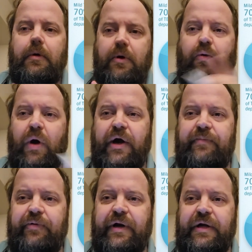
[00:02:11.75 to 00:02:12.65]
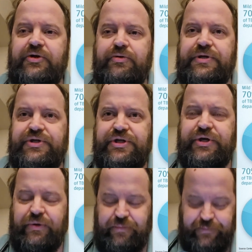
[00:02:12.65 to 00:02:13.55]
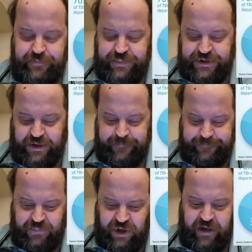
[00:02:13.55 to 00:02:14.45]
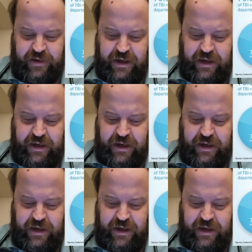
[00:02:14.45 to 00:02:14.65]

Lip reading: acquired brain injuries, too. So, okay.